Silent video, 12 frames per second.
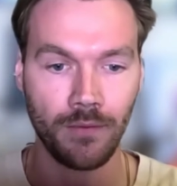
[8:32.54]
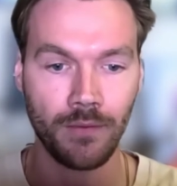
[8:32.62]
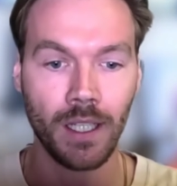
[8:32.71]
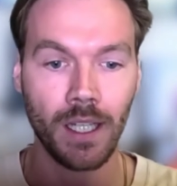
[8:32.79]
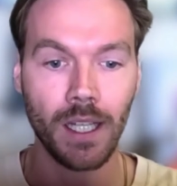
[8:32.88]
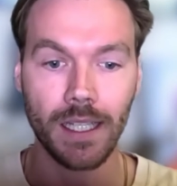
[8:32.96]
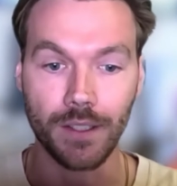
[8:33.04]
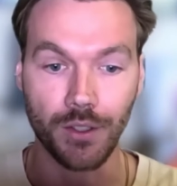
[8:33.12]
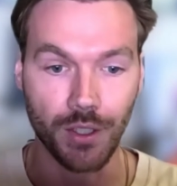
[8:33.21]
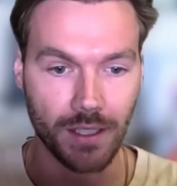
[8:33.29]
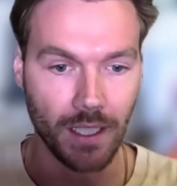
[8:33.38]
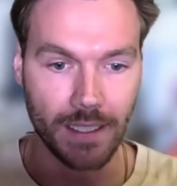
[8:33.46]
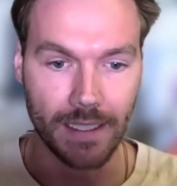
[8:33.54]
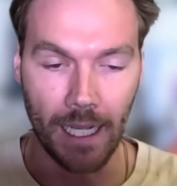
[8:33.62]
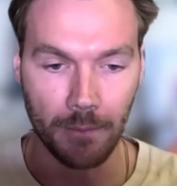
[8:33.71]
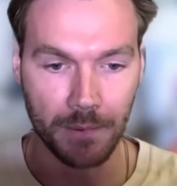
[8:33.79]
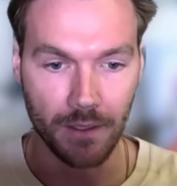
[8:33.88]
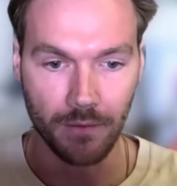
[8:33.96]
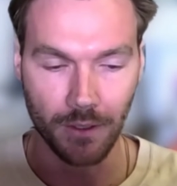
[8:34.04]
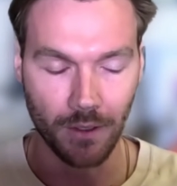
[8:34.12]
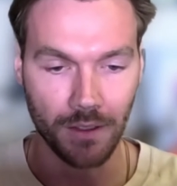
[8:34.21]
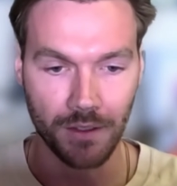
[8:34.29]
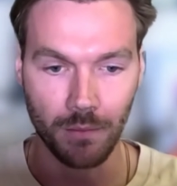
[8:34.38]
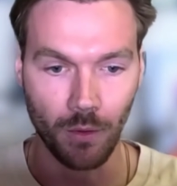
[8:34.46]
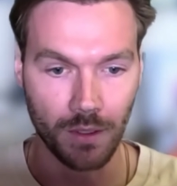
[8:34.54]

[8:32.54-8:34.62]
It's just adaptive across the board.